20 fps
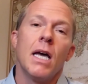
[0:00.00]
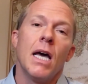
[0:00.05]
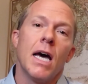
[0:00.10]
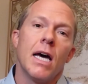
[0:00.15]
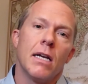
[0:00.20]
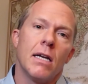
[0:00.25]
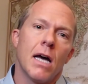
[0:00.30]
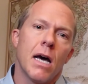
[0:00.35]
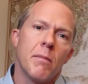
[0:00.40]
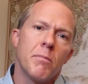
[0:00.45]

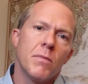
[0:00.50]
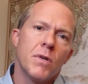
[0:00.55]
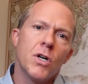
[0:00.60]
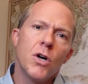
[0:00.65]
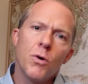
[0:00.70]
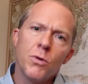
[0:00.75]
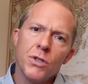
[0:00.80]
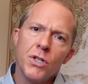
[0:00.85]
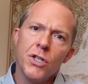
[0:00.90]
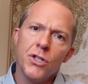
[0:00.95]
And I'm
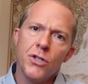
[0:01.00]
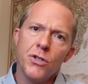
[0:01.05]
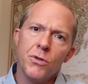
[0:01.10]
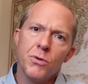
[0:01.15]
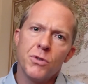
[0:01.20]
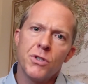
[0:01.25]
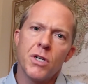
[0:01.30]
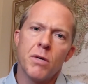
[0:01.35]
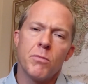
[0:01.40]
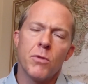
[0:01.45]
going to
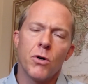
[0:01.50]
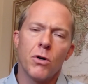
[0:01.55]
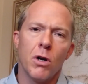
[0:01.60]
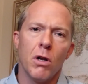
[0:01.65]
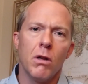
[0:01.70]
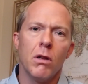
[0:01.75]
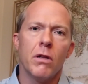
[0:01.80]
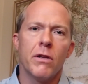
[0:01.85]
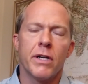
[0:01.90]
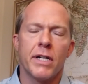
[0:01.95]
use a
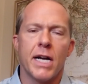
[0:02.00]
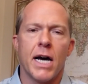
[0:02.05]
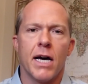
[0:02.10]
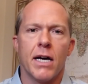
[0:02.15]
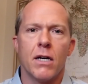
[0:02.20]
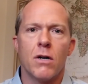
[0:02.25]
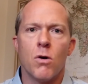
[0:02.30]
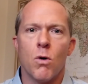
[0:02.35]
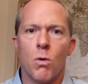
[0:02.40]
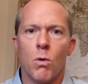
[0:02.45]
model that
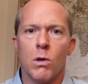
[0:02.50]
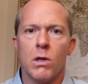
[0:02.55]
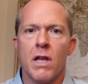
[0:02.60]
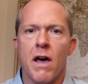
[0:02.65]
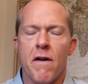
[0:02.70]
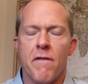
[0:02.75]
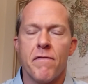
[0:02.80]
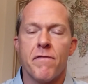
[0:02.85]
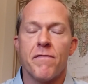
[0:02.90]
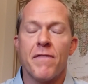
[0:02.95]
I call
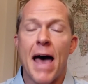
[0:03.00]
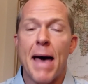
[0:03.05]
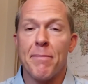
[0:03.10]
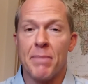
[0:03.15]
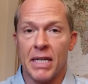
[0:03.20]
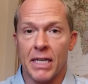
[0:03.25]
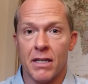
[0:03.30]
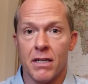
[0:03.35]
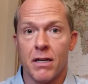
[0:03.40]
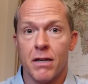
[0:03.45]

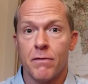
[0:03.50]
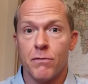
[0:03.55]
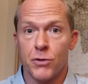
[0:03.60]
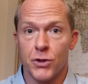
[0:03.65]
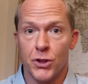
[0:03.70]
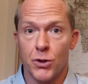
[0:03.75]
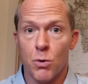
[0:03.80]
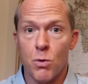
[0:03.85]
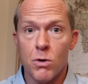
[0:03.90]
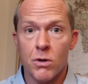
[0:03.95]
FAMINE for
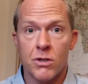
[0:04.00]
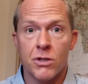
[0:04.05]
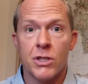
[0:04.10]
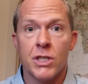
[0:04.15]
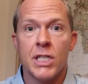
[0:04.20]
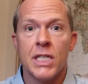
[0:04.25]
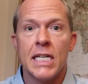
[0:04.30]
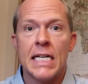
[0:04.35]
short,